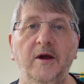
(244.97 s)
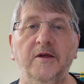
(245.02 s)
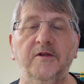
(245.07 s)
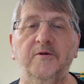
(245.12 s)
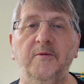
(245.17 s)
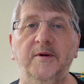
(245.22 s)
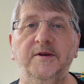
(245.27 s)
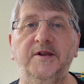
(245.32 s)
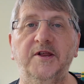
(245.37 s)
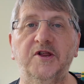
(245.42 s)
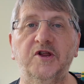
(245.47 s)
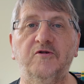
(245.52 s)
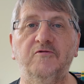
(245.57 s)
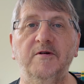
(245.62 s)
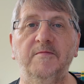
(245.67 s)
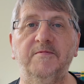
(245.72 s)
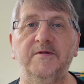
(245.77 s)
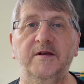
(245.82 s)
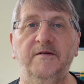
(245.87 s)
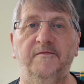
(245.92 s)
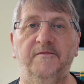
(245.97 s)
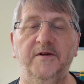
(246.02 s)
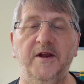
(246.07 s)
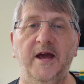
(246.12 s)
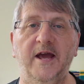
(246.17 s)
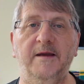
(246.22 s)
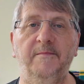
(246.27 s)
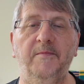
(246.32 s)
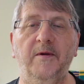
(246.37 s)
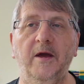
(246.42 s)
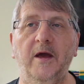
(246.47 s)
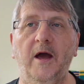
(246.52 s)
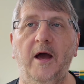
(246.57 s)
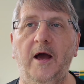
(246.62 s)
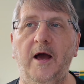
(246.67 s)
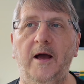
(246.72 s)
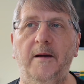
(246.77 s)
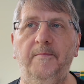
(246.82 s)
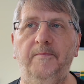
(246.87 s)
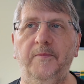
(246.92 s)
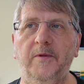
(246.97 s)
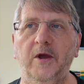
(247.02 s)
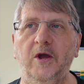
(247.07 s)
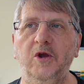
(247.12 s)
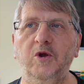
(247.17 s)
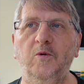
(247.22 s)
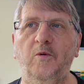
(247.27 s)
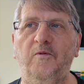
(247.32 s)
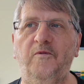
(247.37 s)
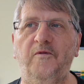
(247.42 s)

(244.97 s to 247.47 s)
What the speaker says: So a descriptive name you'll